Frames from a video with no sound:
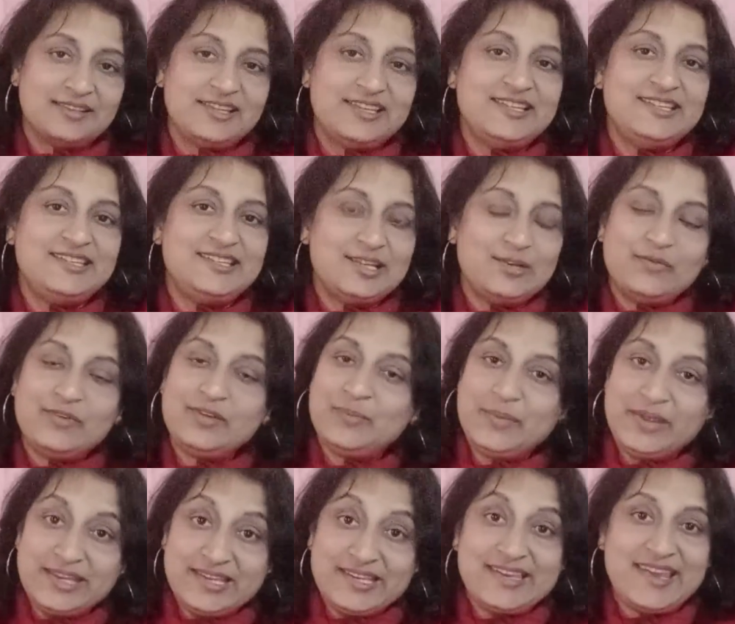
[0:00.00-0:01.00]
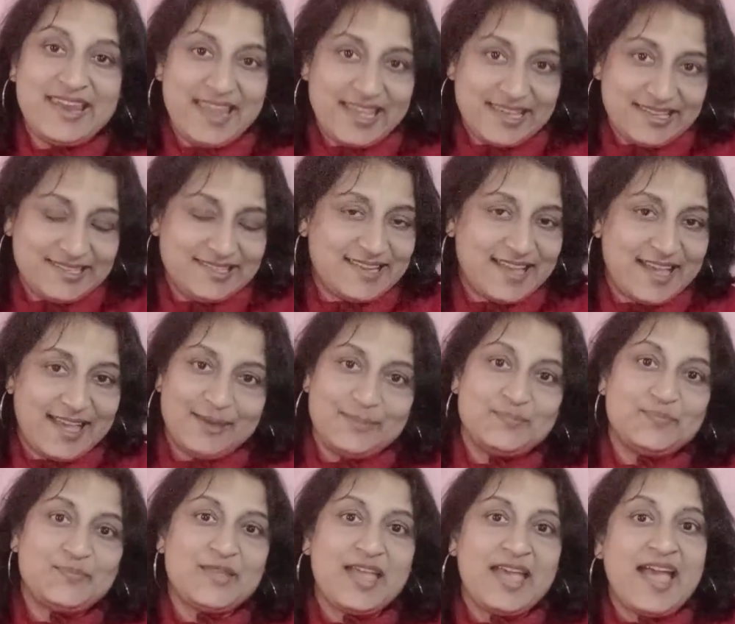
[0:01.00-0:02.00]
Till we meet next time,
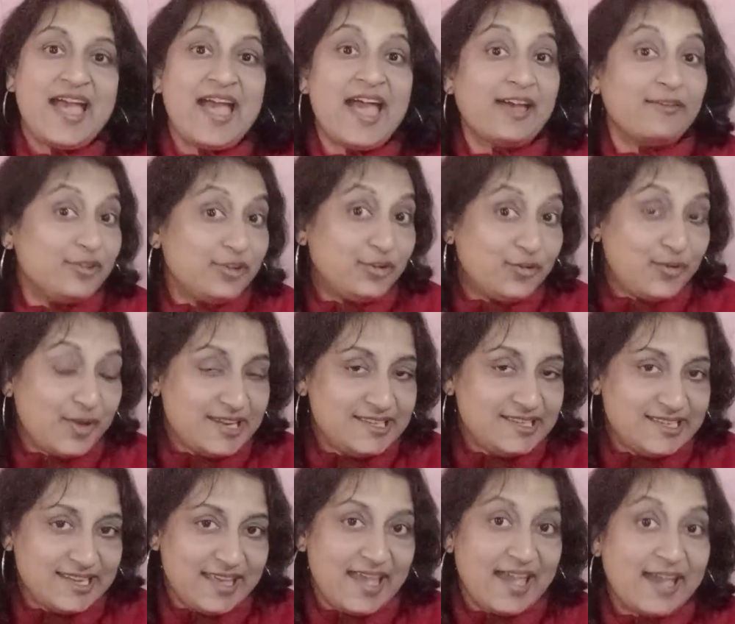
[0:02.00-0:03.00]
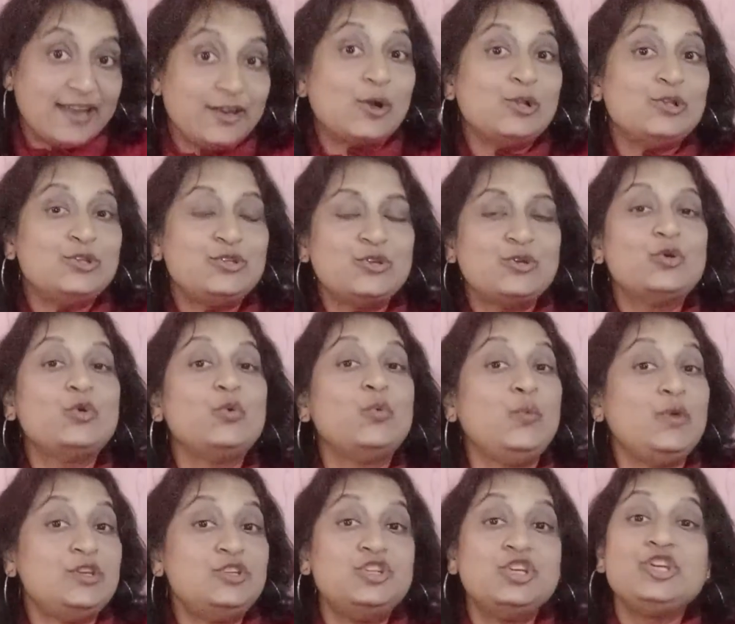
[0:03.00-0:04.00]
have a great day, and also
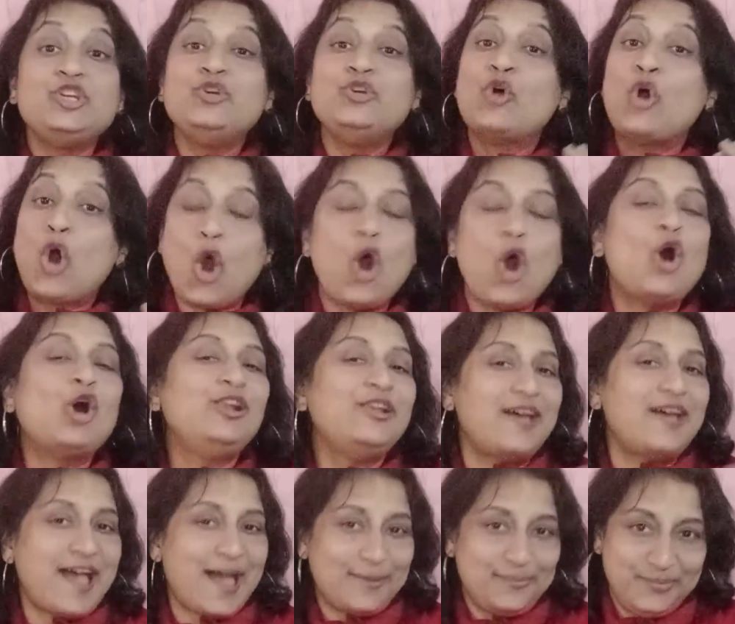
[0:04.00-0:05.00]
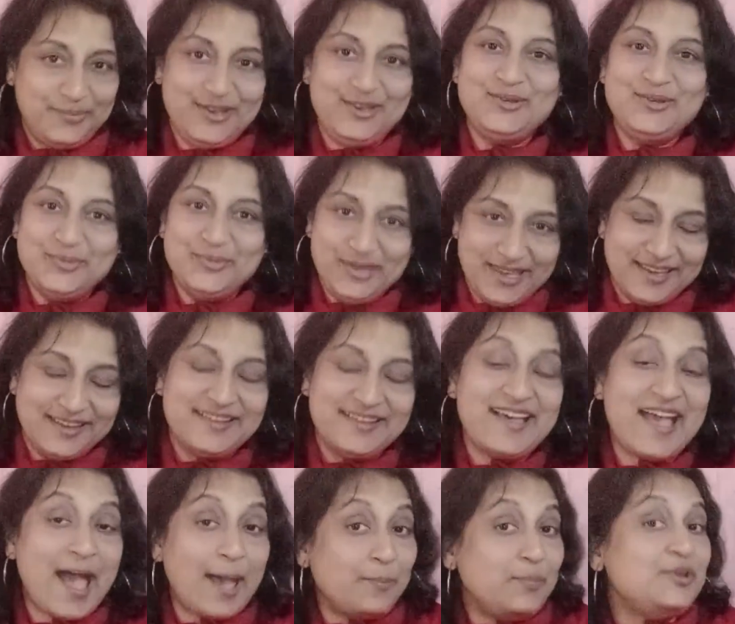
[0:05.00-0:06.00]
wishing you all the happy new year,
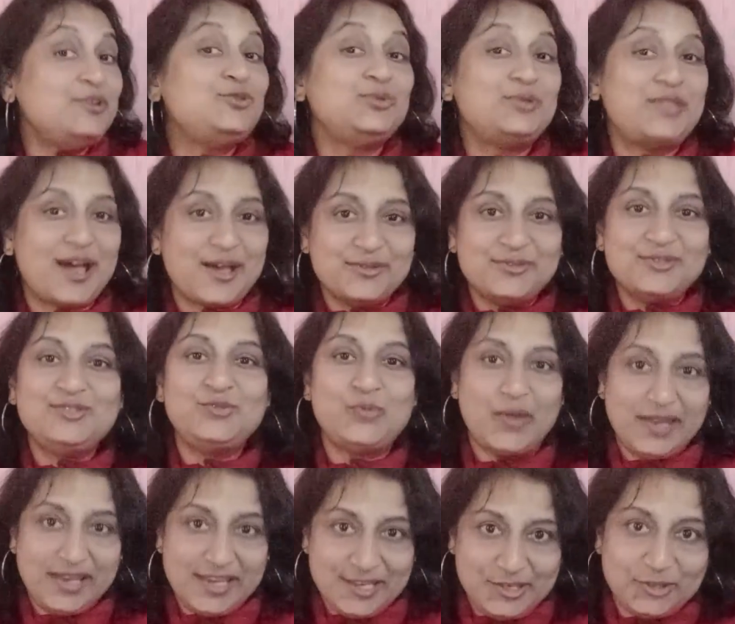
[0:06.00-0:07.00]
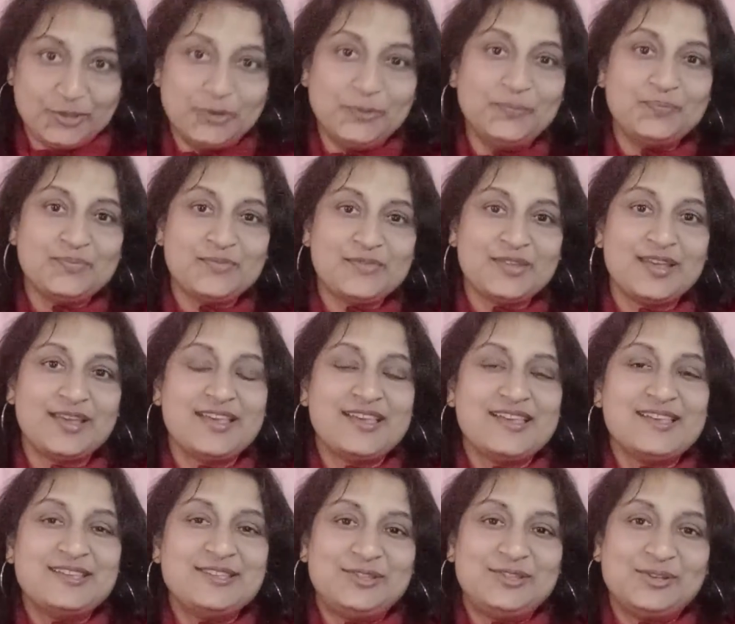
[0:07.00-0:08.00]
happy 2022.
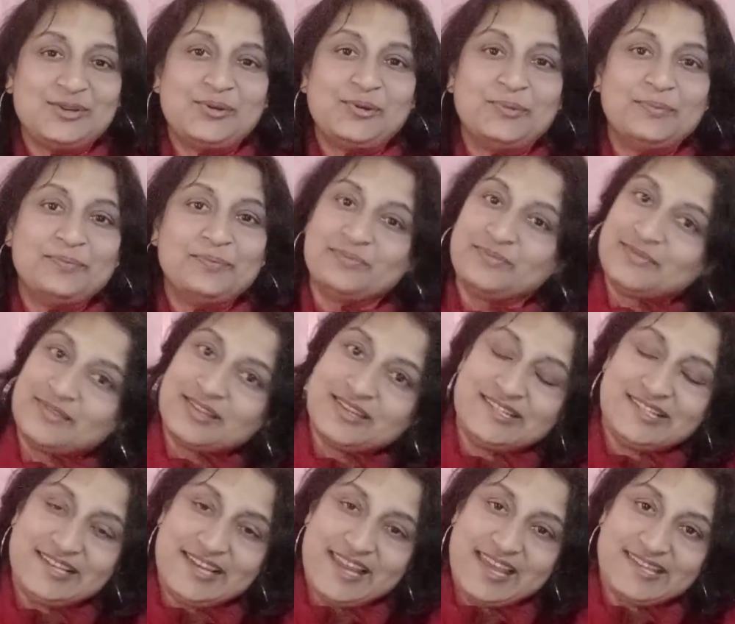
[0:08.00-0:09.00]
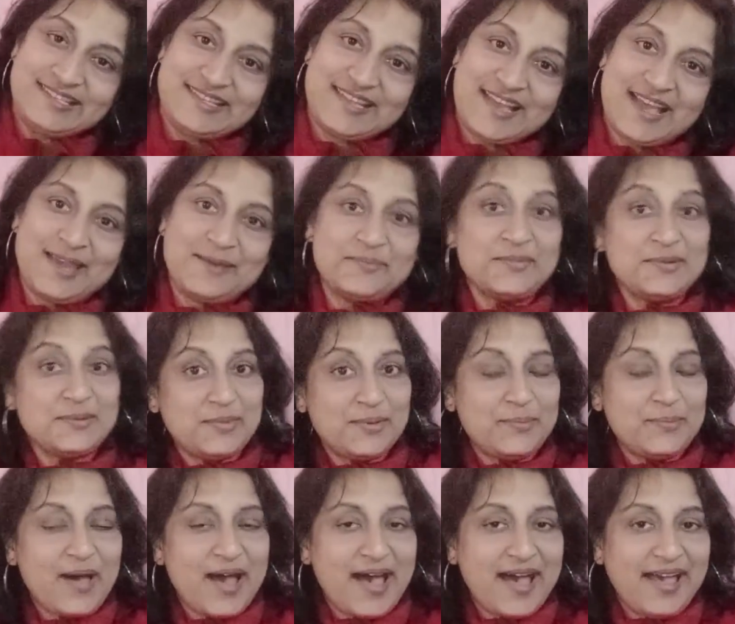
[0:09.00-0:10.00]
So till next time,
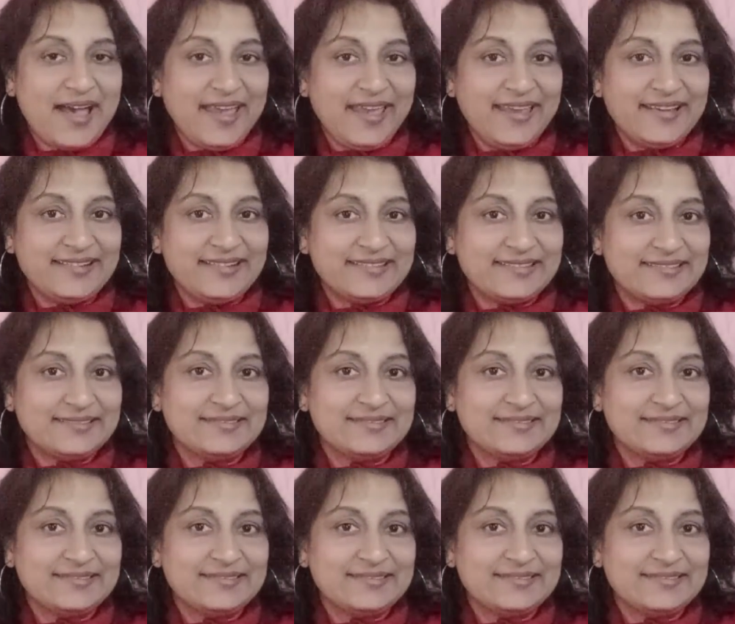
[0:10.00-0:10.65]
bye bye.